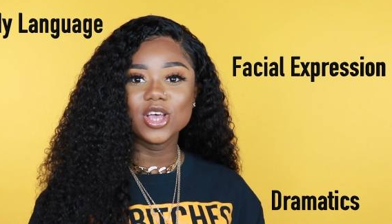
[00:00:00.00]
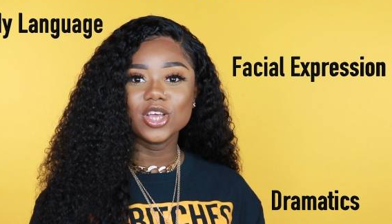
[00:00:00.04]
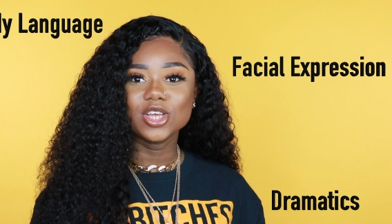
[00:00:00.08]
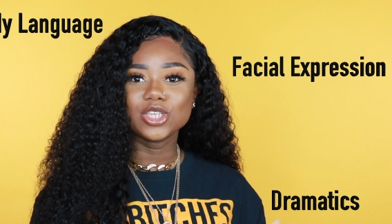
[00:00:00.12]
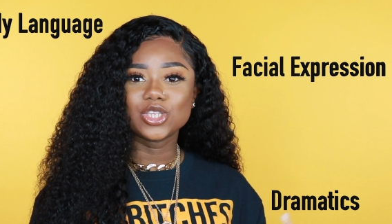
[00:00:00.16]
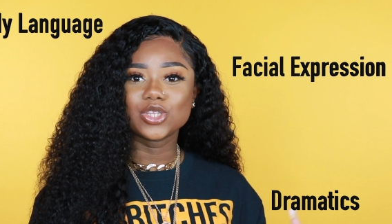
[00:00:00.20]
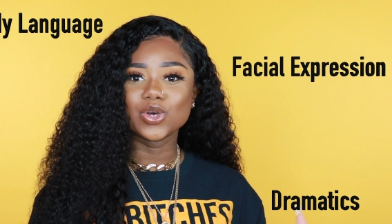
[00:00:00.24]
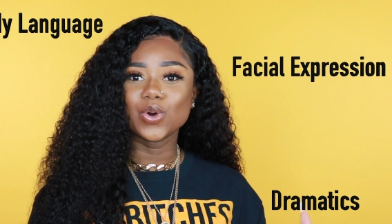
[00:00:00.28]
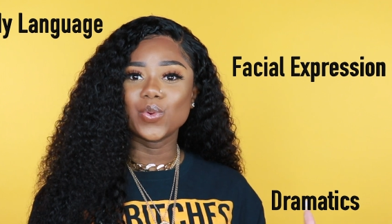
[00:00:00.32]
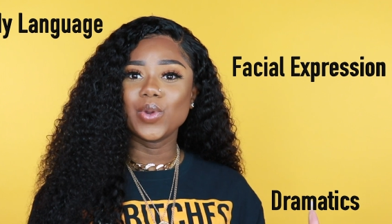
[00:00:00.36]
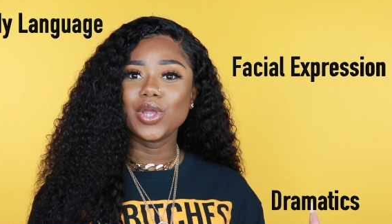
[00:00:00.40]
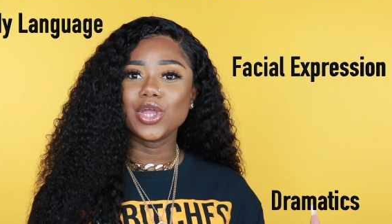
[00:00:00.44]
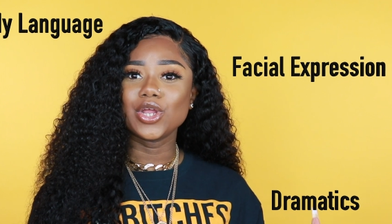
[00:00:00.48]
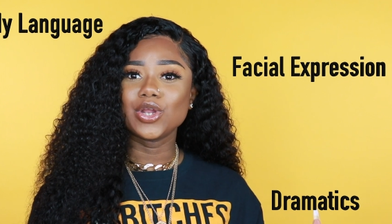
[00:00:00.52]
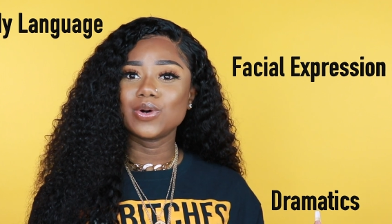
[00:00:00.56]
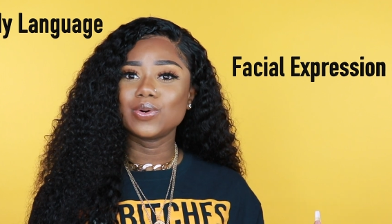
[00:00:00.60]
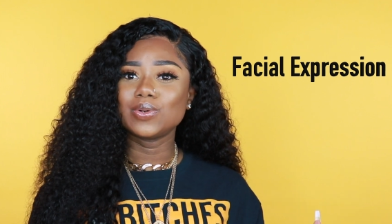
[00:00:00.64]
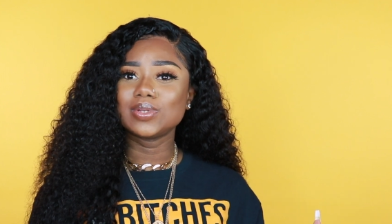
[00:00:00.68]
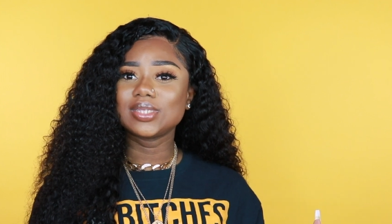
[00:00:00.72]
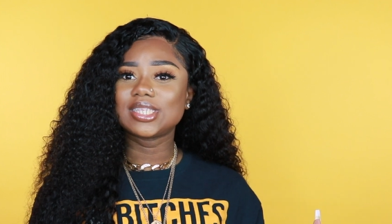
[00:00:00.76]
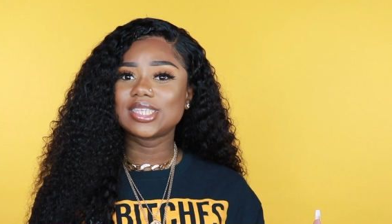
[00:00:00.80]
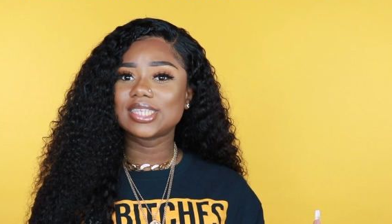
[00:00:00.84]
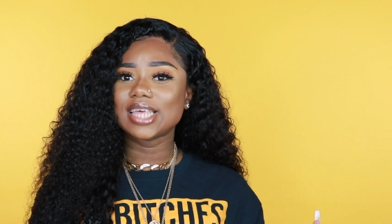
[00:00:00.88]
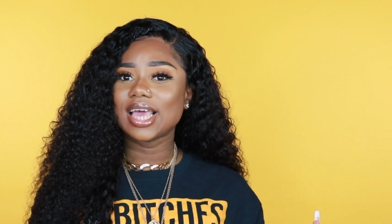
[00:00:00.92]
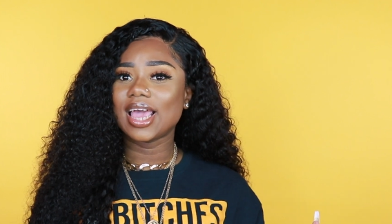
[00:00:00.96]
So we
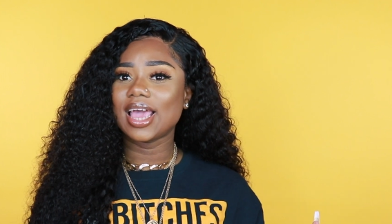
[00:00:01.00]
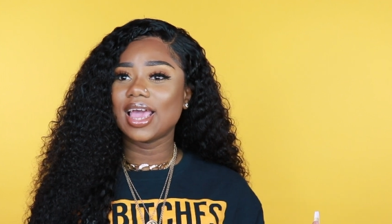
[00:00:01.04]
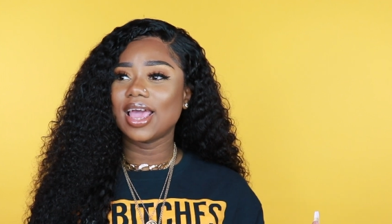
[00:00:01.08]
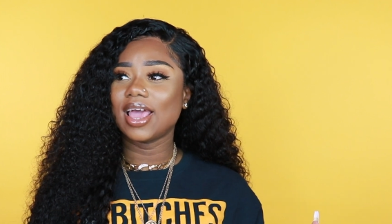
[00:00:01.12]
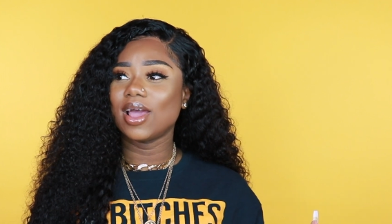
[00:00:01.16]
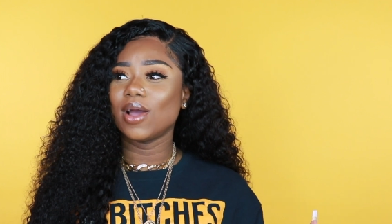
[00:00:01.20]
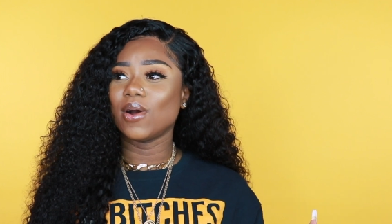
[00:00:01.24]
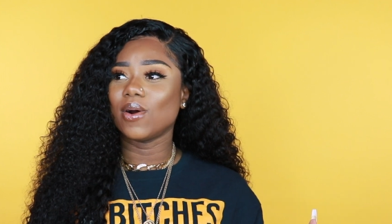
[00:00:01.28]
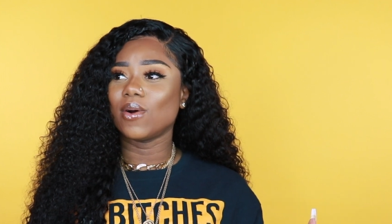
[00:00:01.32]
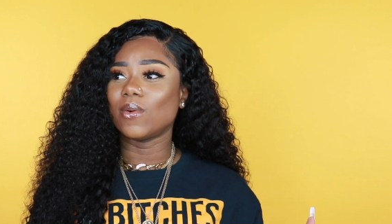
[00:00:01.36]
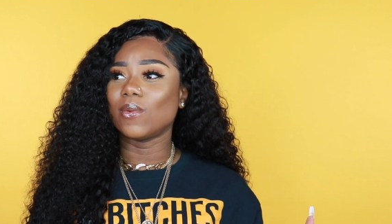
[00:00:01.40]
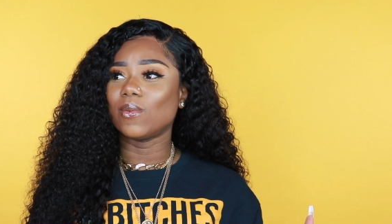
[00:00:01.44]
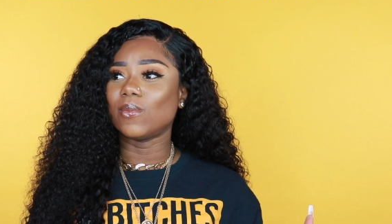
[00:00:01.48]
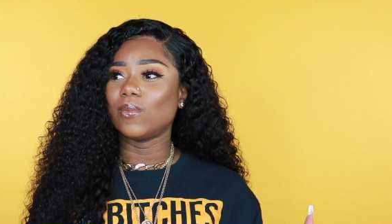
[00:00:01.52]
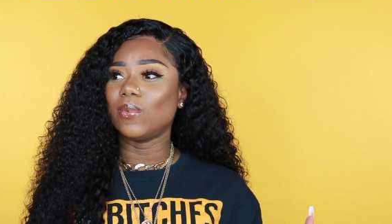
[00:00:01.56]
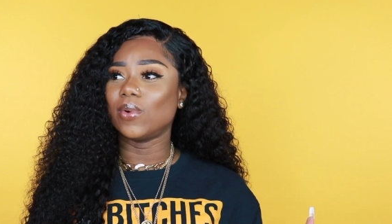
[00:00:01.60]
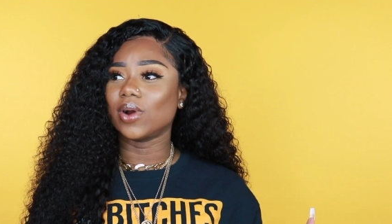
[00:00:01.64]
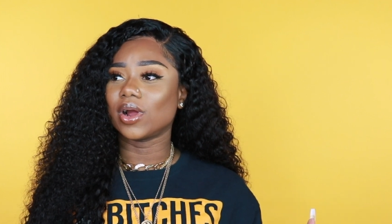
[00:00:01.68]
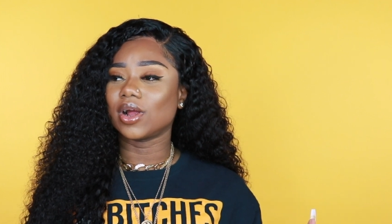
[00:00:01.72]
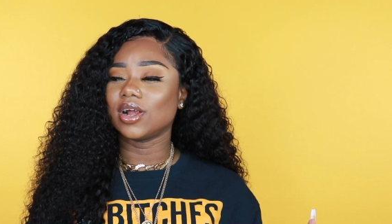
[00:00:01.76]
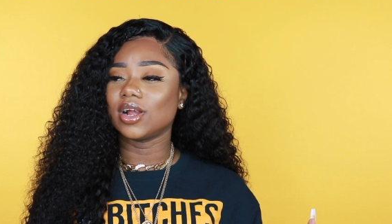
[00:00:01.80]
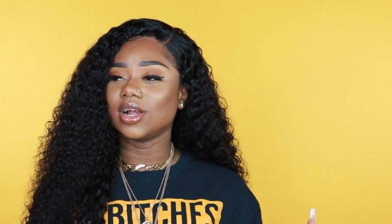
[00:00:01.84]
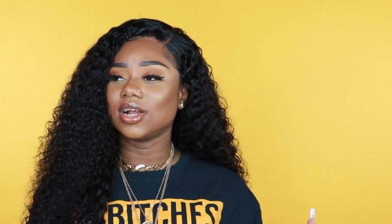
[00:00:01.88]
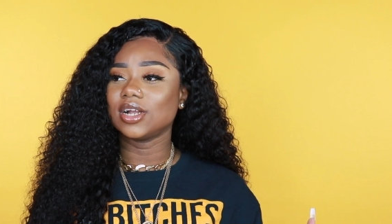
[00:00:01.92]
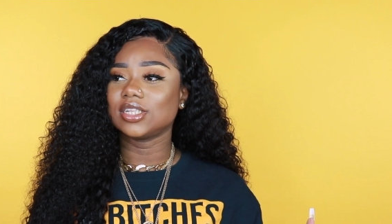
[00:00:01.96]
don't say
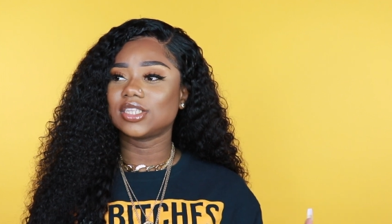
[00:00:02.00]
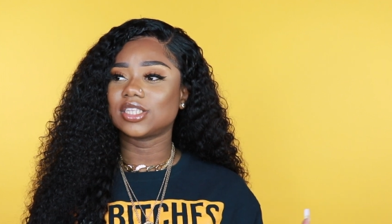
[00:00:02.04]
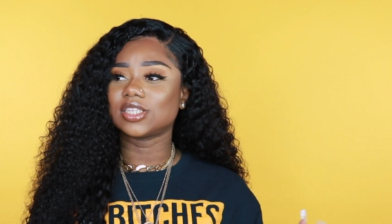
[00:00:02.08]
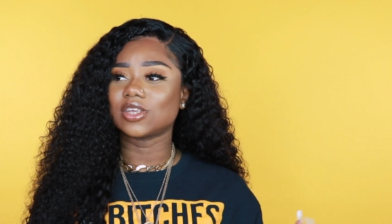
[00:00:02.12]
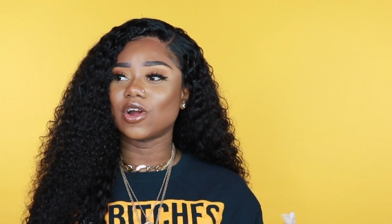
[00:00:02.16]
words